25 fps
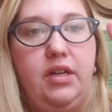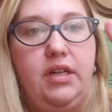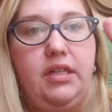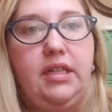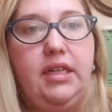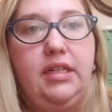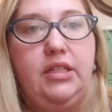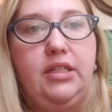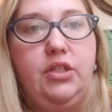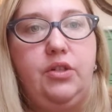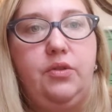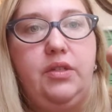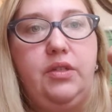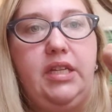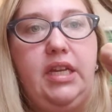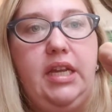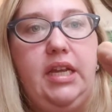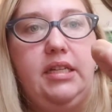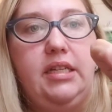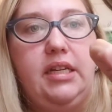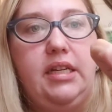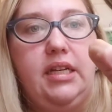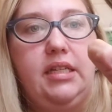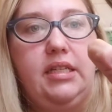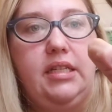because as you see,
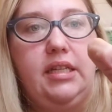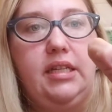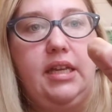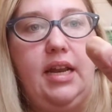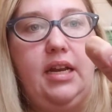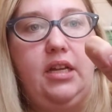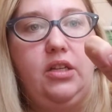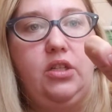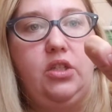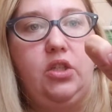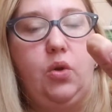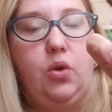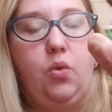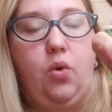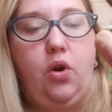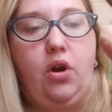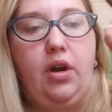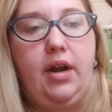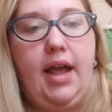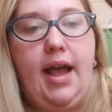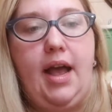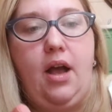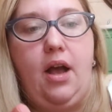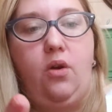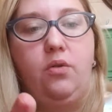it does kind of squirt
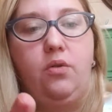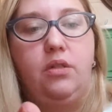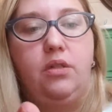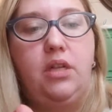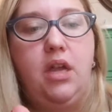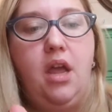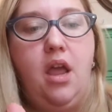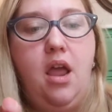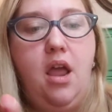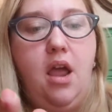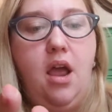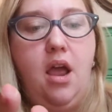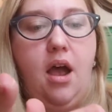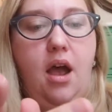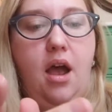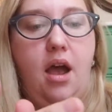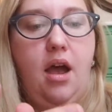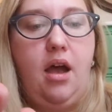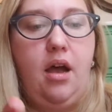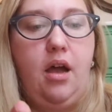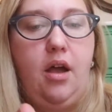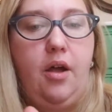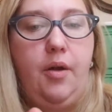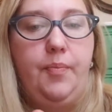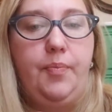out.
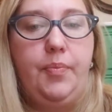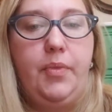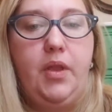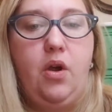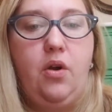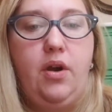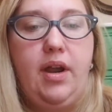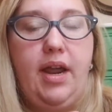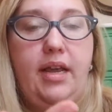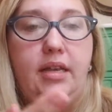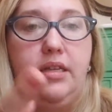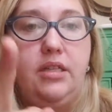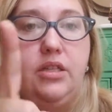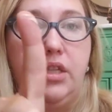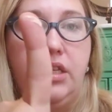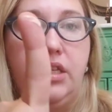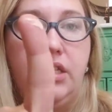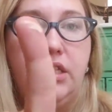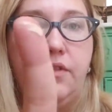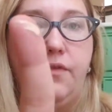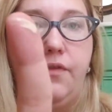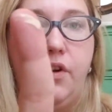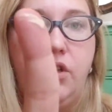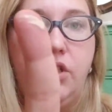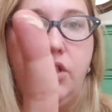Okay, so
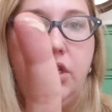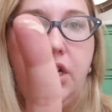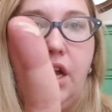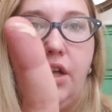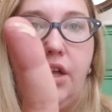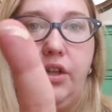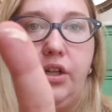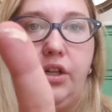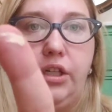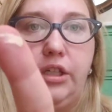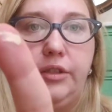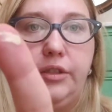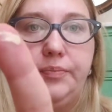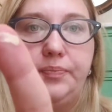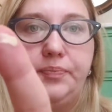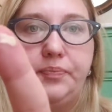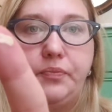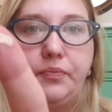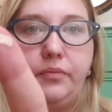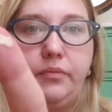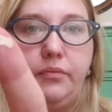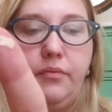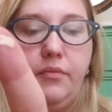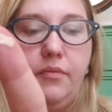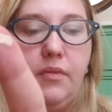this first color
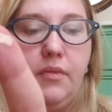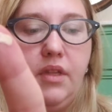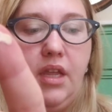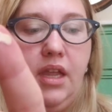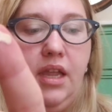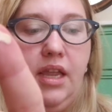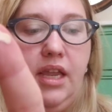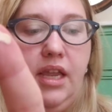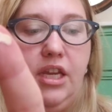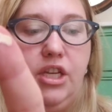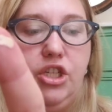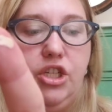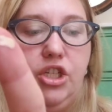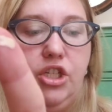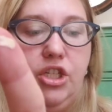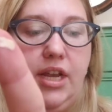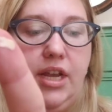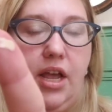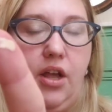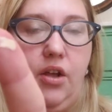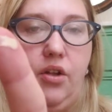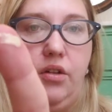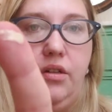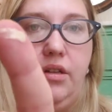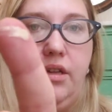is
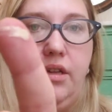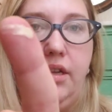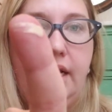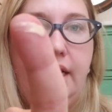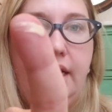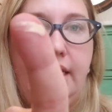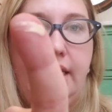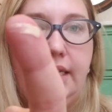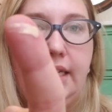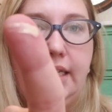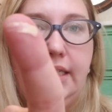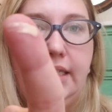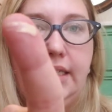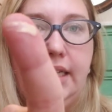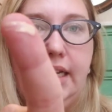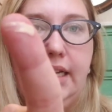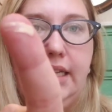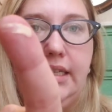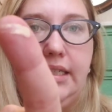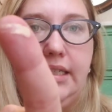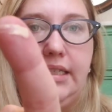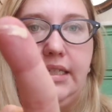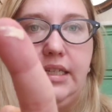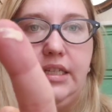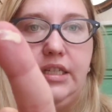Shell. As I said,
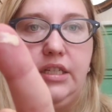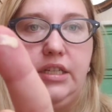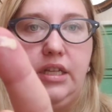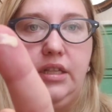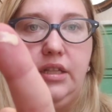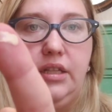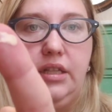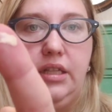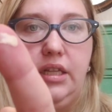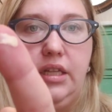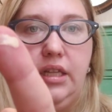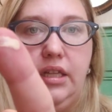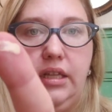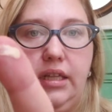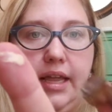this is the